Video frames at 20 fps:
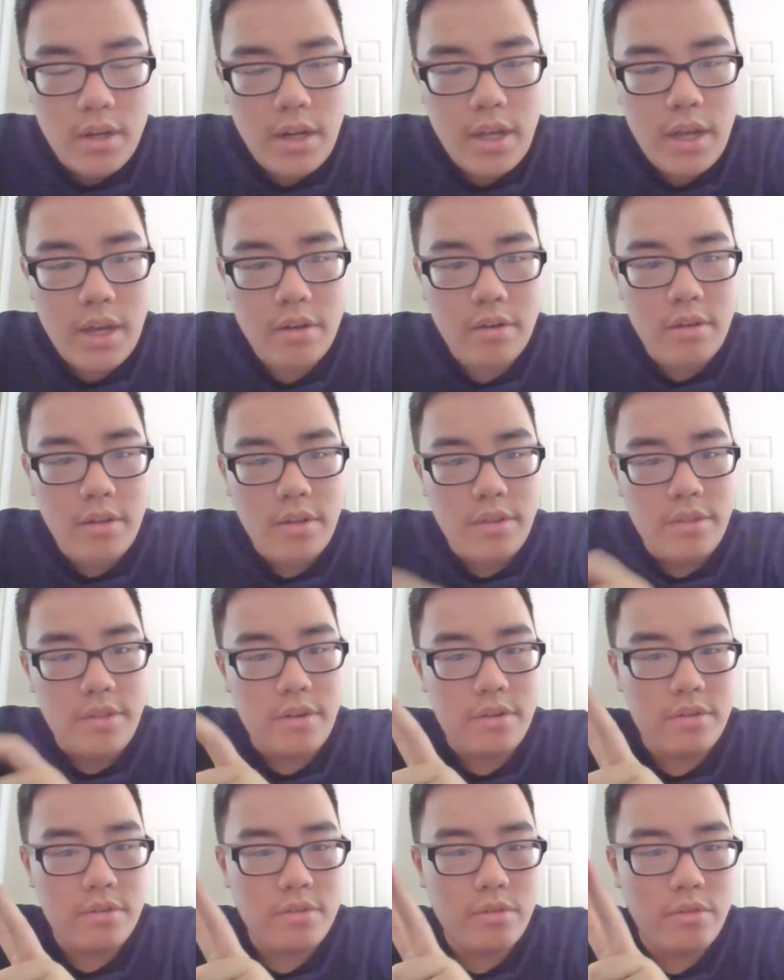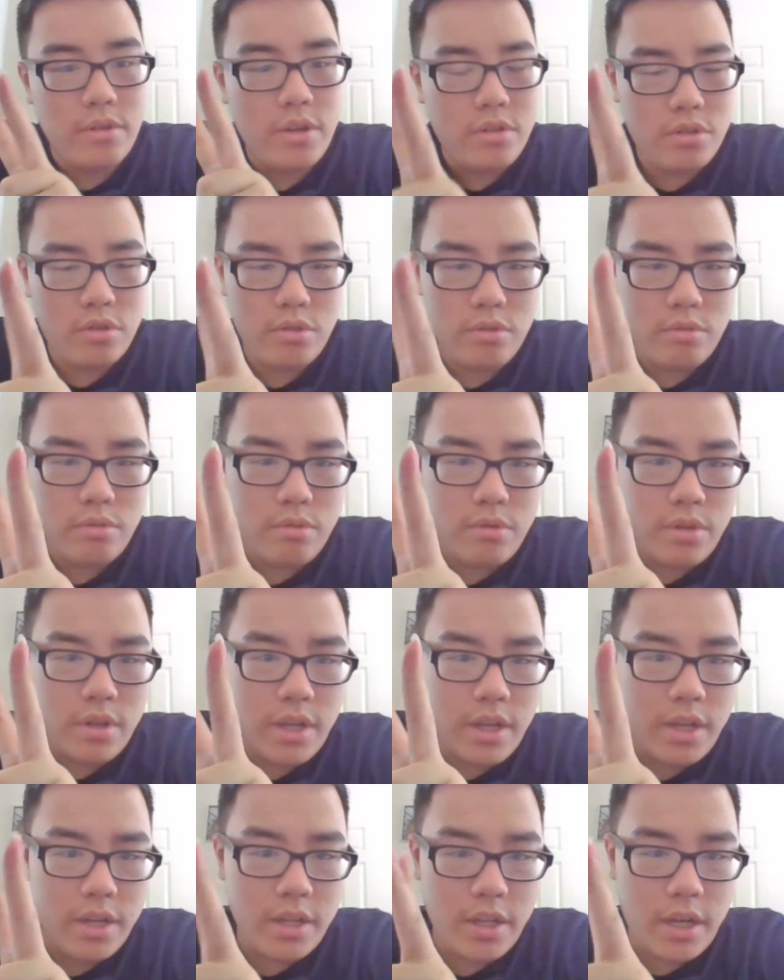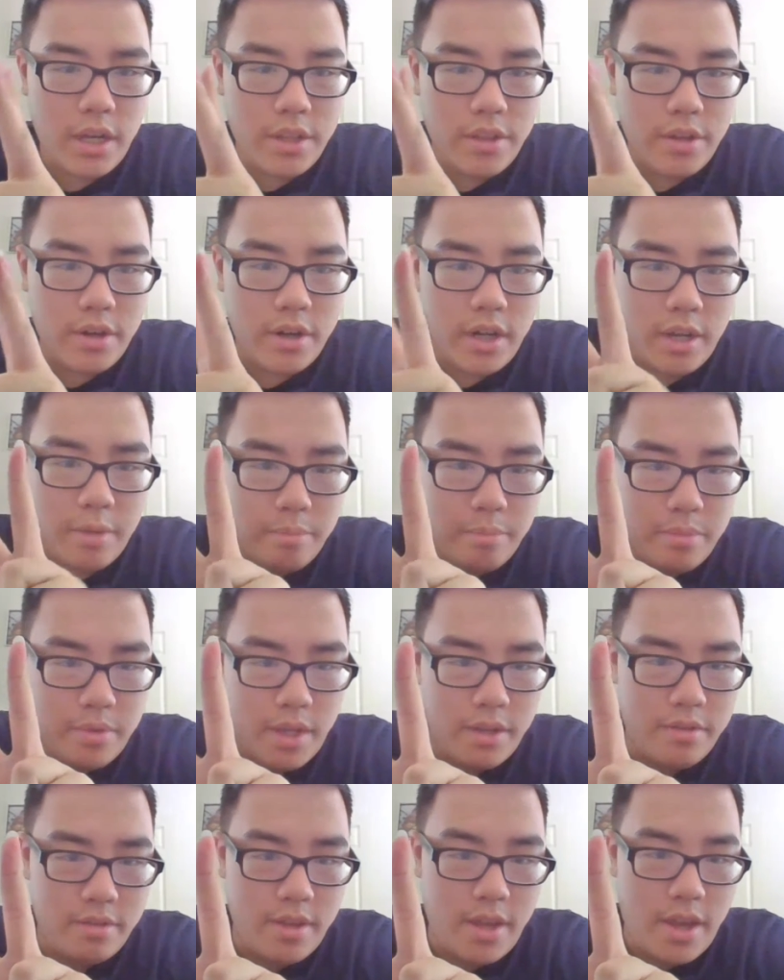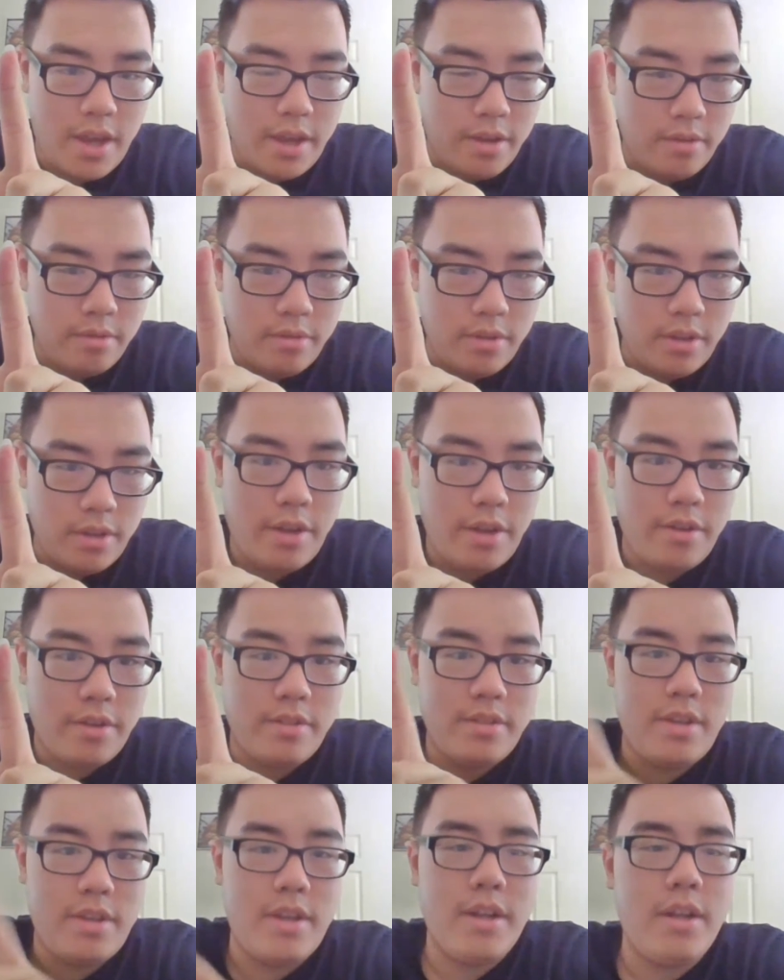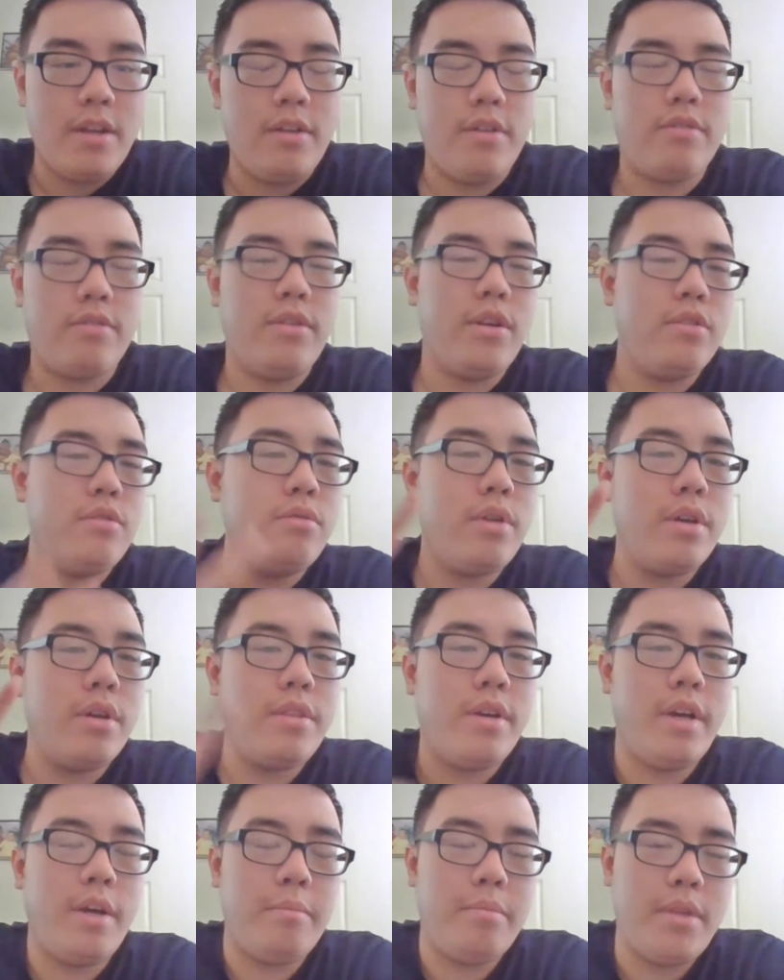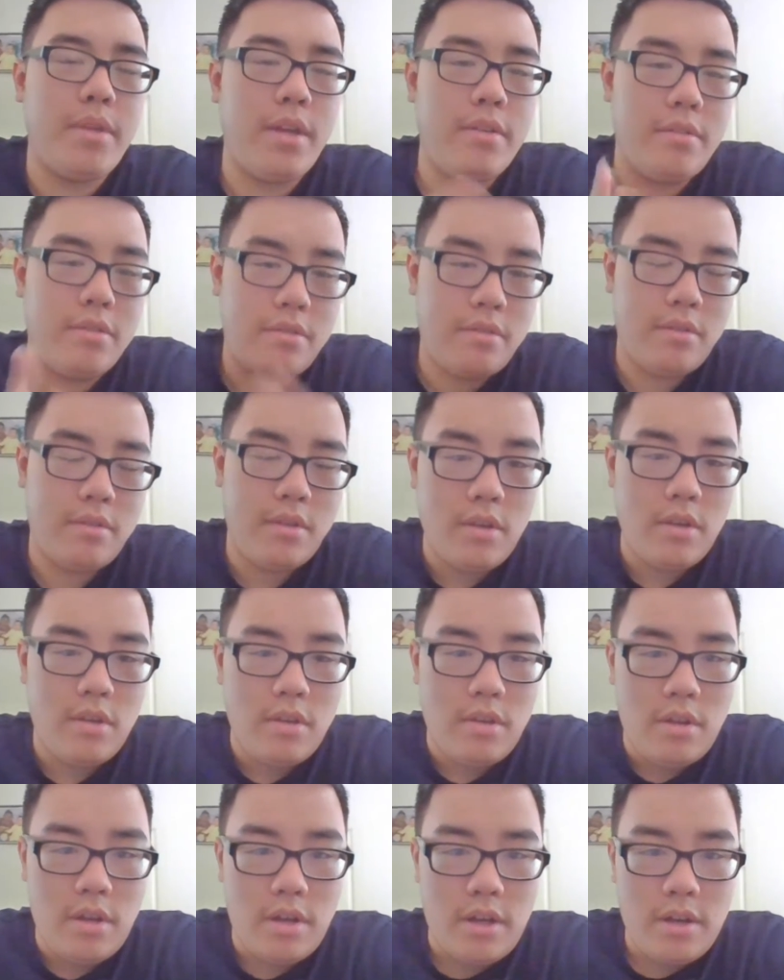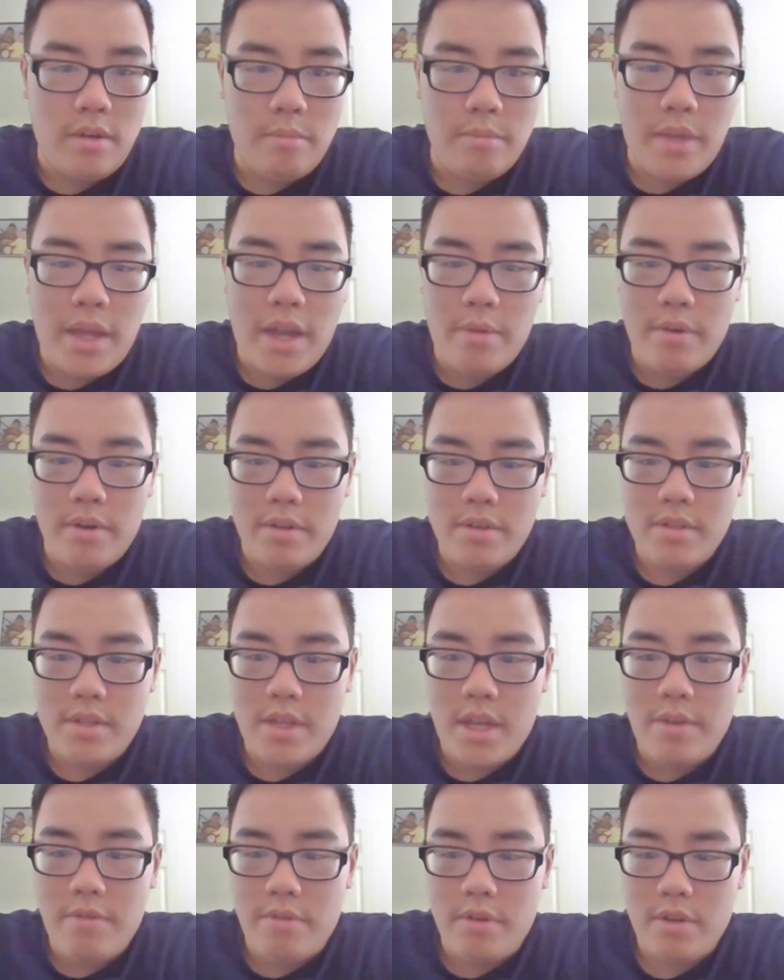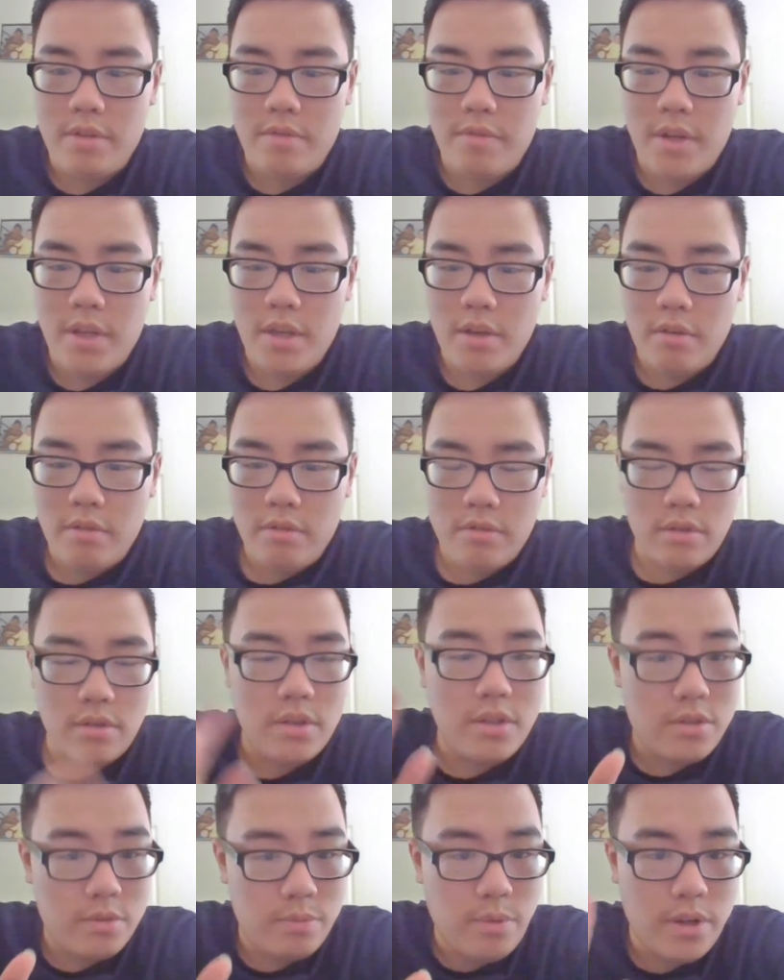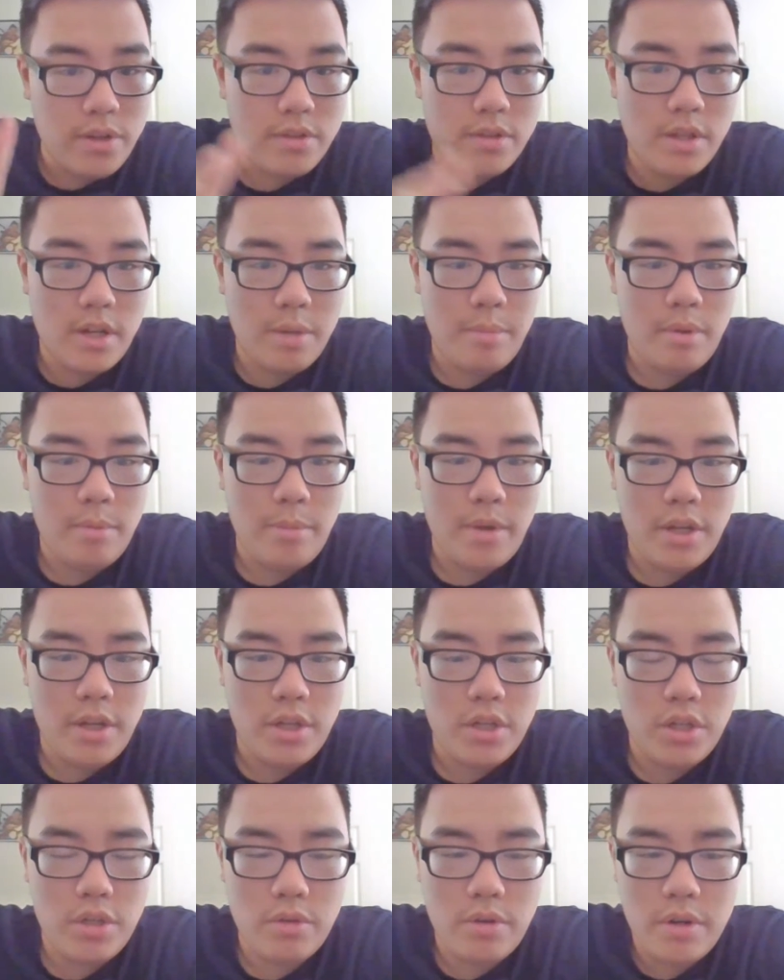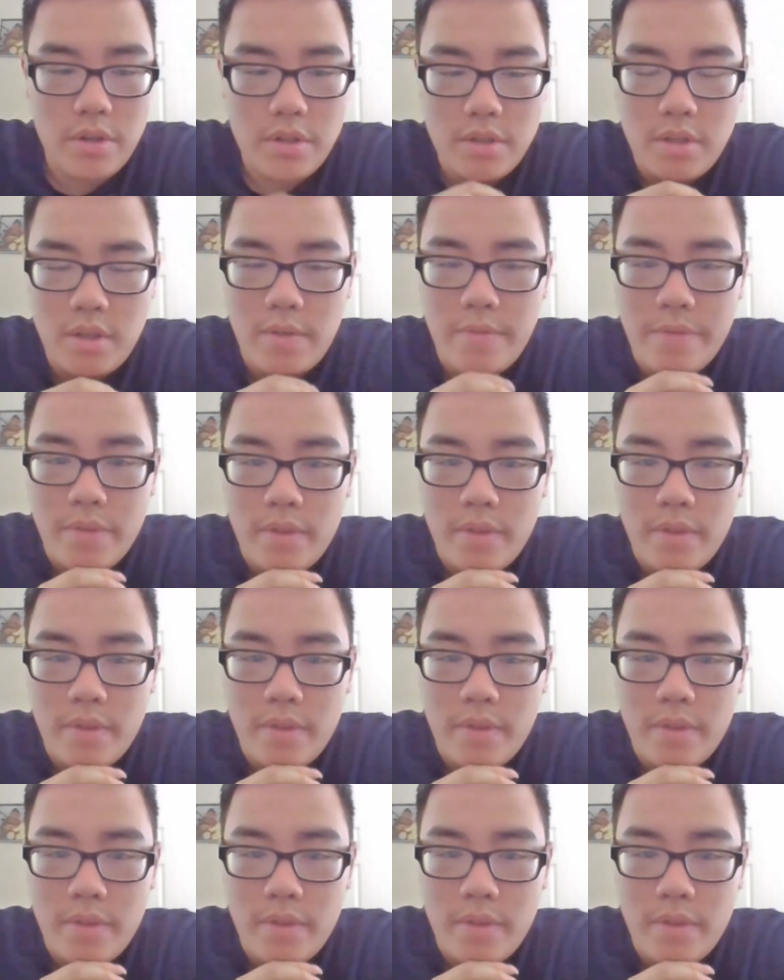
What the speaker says: Now, there's only two other updates. Yeah, now you can see it. There's only two other updates that I want to say for this video. So this one's going to be made short.